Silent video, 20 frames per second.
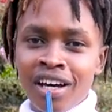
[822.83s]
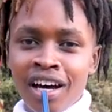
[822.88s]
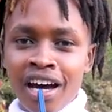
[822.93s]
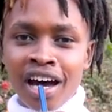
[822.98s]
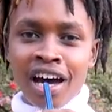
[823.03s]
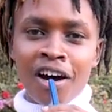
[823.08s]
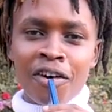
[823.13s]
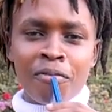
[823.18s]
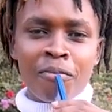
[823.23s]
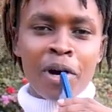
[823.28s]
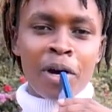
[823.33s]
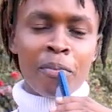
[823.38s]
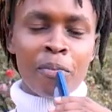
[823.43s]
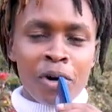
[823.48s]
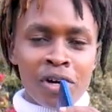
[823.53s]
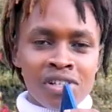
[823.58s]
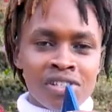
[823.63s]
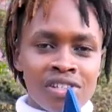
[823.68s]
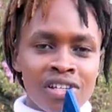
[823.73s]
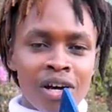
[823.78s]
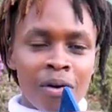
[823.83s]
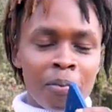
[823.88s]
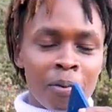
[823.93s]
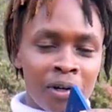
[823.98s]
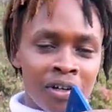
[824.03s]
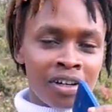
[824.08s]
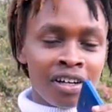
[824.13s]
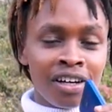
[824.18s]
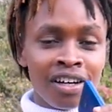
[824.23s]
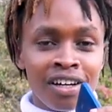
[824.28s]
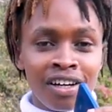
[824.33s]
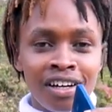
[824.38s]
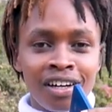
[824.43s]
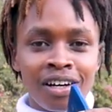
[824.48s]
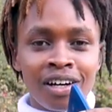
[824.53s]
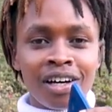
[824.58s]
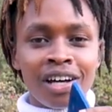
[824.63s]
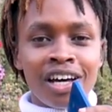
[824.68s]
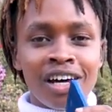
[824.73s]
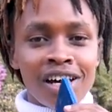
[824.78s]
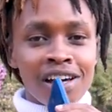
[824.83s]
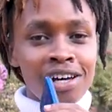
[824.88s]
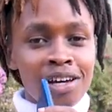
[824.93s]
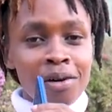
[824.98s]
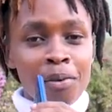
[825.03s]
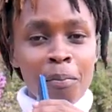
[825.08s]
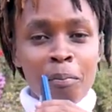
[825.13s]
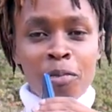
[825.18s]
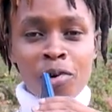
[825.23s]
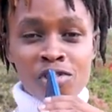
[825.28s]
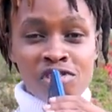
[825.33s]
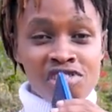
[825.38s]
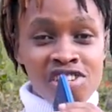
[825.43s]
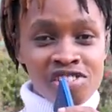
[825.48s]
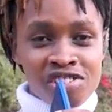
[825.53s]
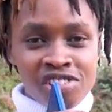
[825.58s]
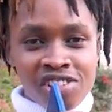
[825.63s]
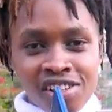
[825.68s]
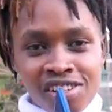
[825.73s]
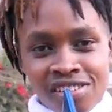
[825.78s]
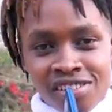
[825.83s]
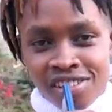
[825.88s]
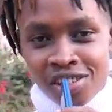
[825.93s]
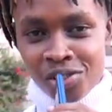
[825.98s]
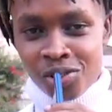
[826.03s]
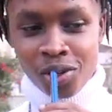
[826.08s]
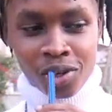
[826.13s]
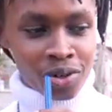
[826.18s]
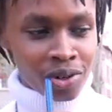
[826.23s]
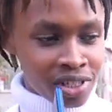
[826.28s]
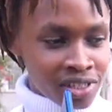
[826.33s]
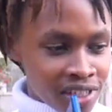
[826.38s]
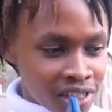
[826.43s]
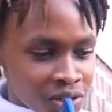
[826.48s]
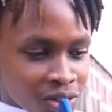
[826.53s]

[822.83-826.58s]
I have my boys hapa, uh, musicians as always,